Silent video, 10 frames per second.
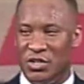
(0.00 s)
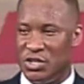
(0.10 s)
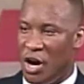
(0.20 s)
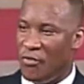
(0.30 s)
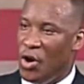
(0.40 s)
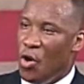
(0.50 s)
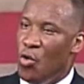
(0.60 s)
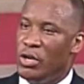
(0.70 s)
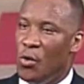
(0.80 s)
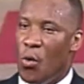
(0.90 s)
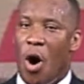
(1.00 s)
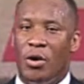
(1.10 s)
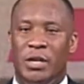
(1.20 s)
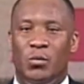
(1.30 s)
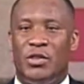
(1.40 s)
yourself who can
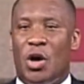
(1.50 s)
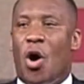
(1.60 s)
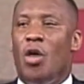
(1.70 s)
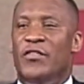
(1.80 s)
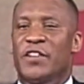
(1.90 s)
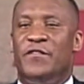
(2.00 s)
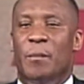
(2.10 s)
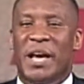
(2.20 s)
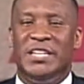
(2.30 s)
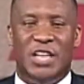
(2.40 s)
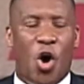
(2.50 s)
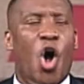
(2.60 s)
walk in with all the information,